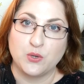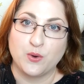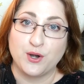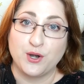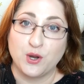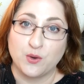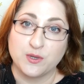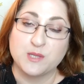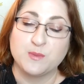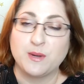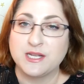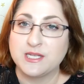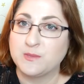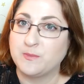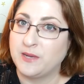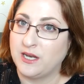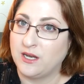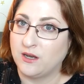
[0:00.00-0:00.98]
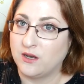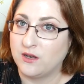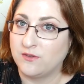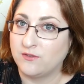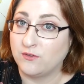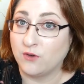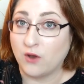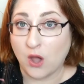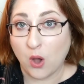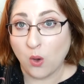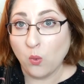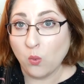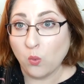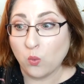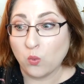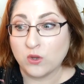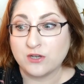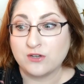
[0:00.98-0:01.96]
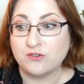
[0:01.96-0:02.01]
who are no response means no,
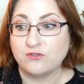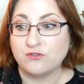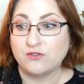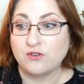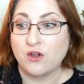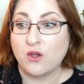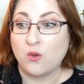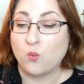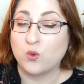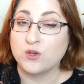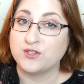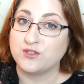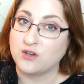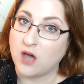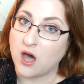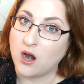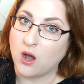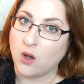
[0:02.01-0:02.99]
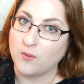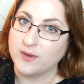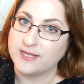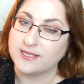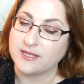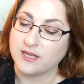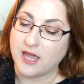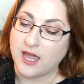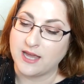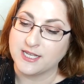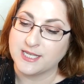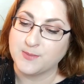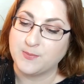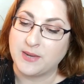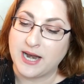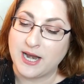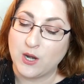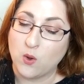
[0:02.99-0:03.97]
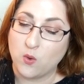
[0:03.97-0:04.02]
which was not always the case,
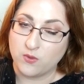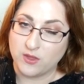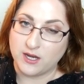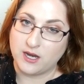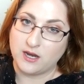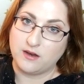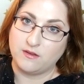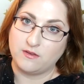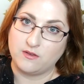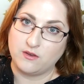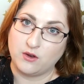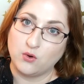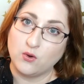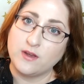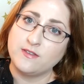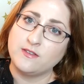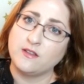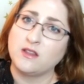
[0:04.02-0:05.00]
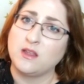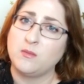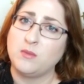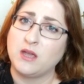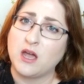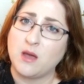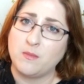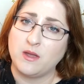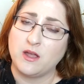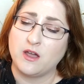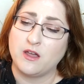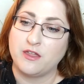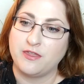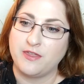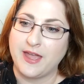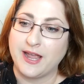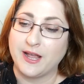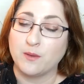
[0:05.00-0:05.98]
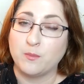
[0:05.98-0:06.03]
but I know that it is increasingly becoming a
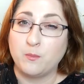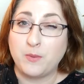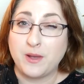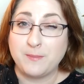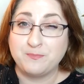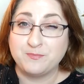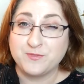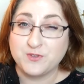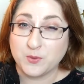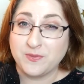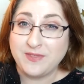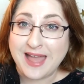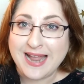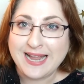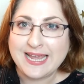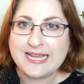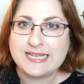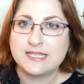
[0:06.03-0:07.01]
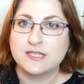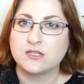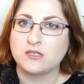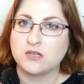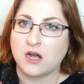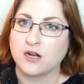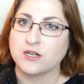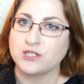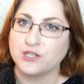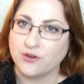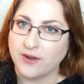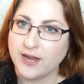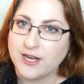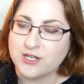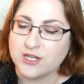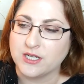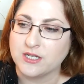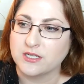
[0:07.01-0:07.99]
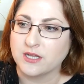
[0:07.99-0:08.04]
thing. But so in that case, talk to your
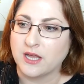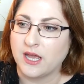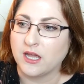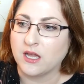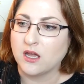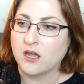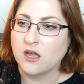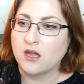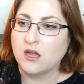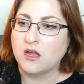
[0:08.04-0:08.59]
agent. Like,